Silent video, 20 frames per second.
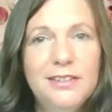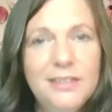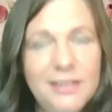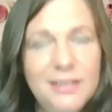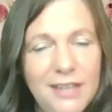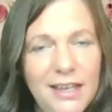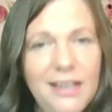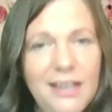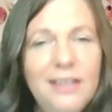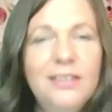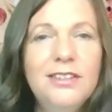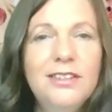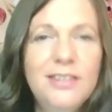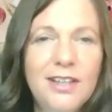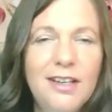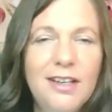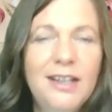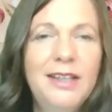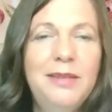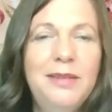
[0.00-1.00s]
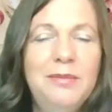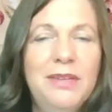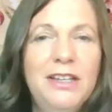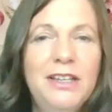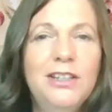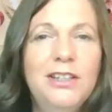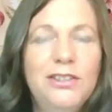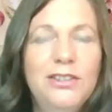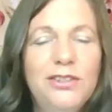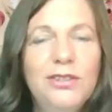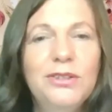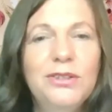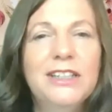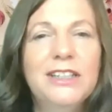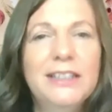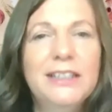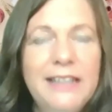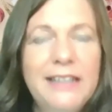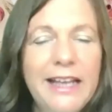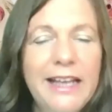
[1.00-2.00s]
Take the time to
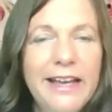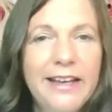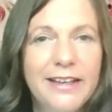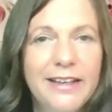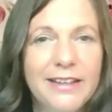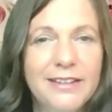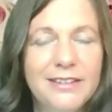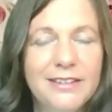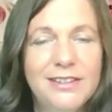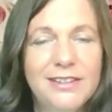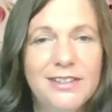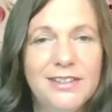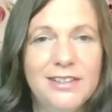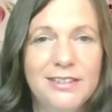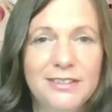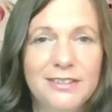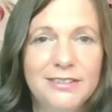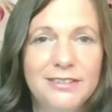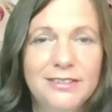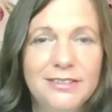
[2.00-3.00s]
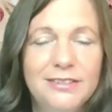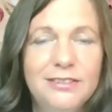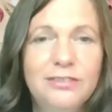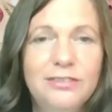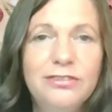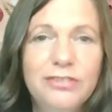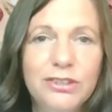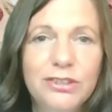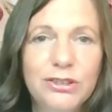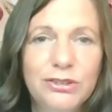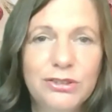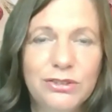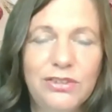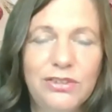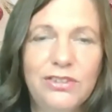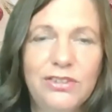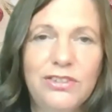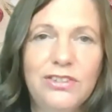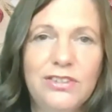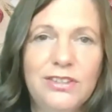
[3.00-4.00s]
connect
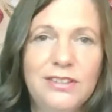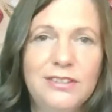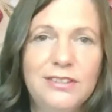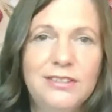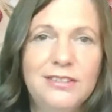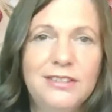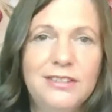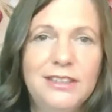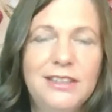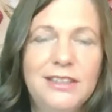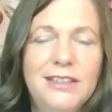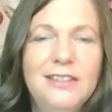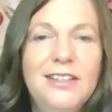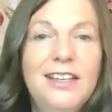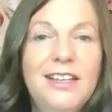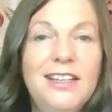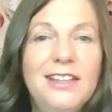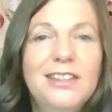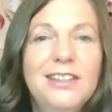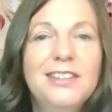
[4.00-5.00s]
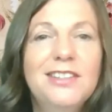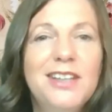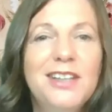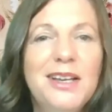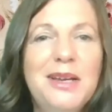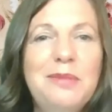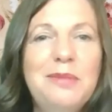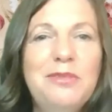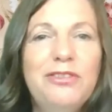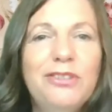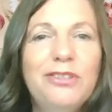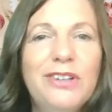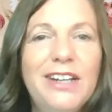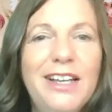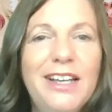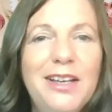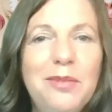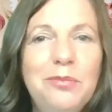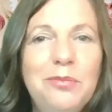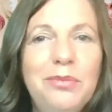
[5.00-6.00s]
first. Take the time for
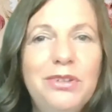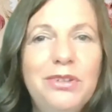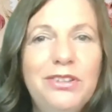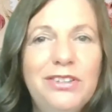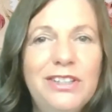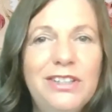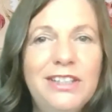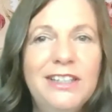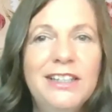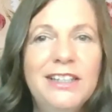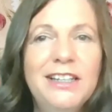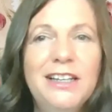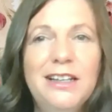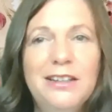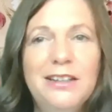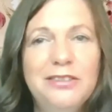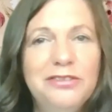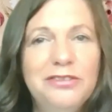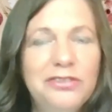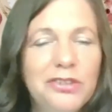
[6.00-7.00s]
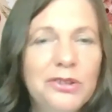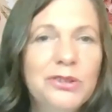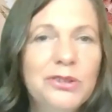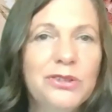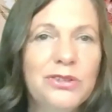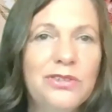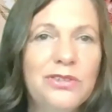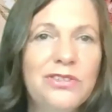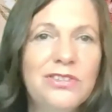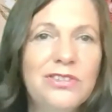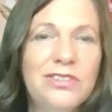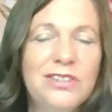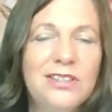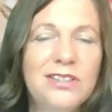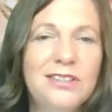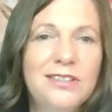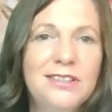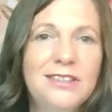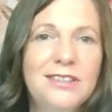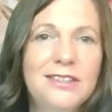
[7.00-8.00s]
empathy
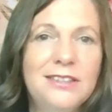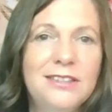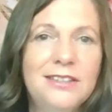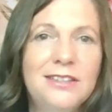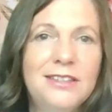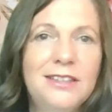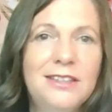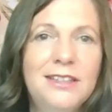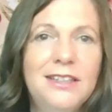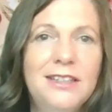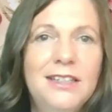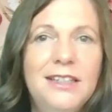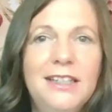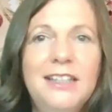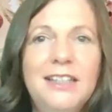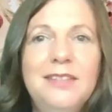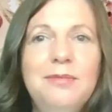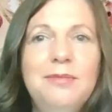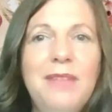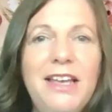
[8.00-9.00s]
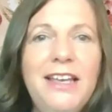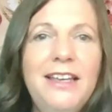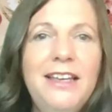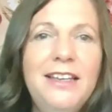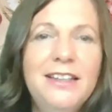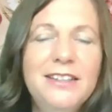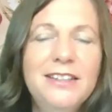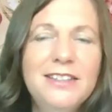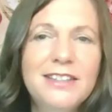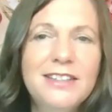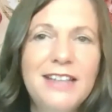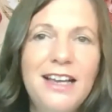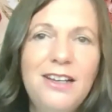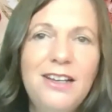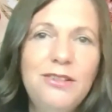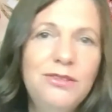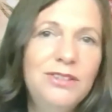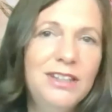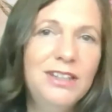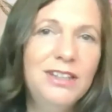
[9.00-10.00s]
first. It may
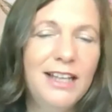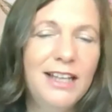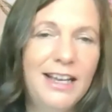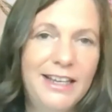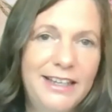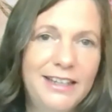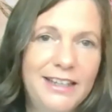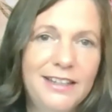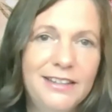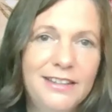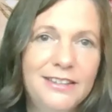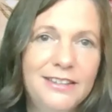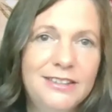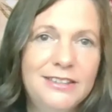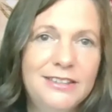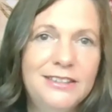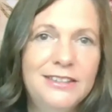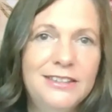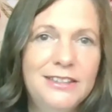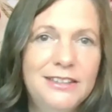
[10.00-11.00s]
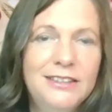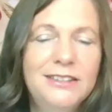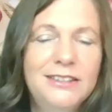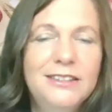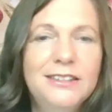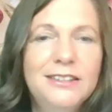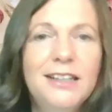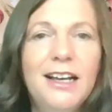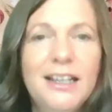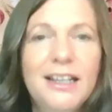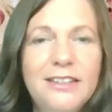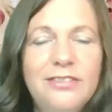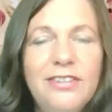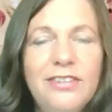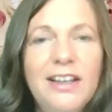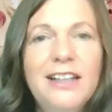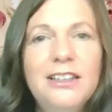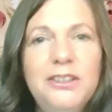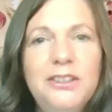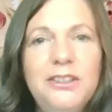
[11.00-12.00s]
sound like, I
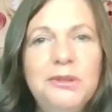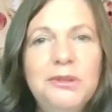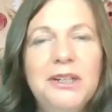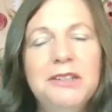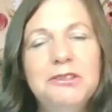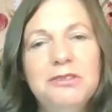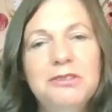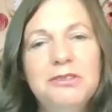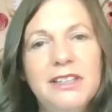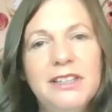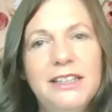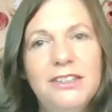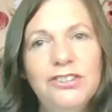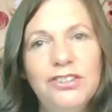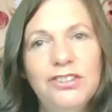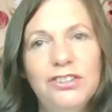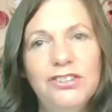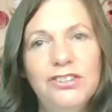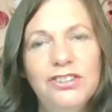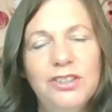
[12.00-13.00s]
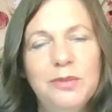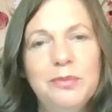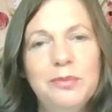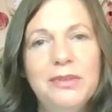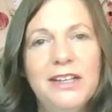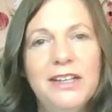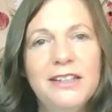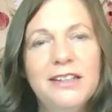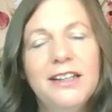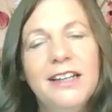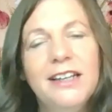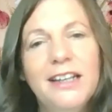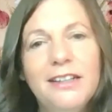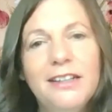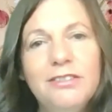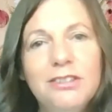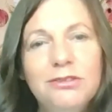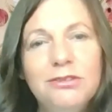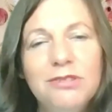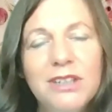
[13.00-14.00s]
value our relationship and I
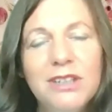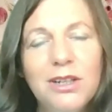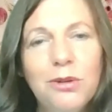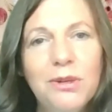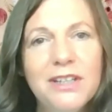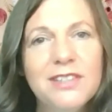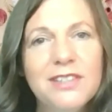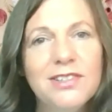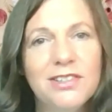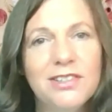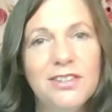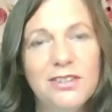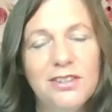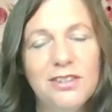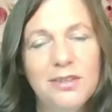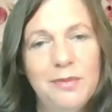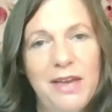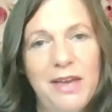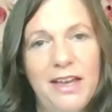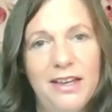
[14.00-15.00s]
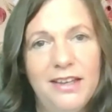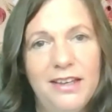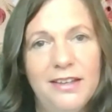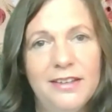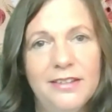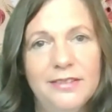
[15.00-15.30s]
have a request to make.